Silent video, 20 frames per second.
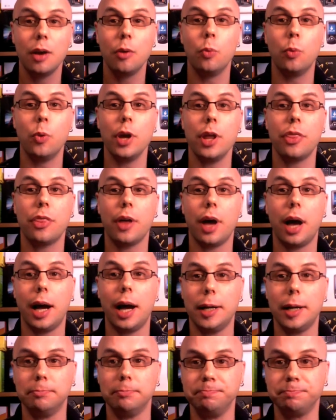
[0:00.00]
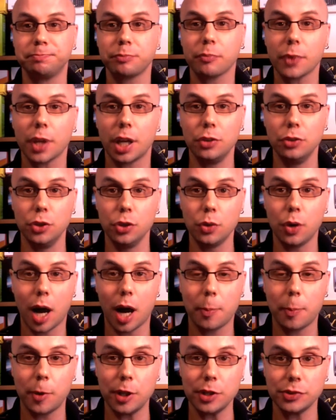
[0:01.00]
with a new
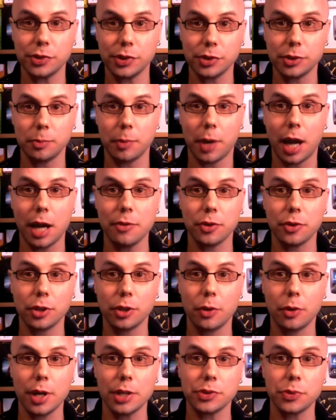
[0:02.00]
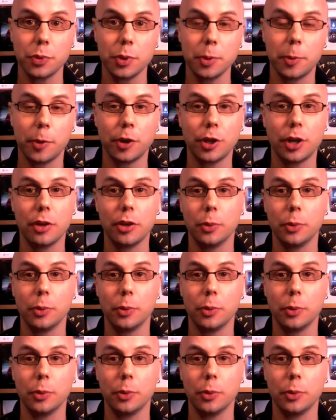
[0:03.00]
operating system, iPhone OS 3.0,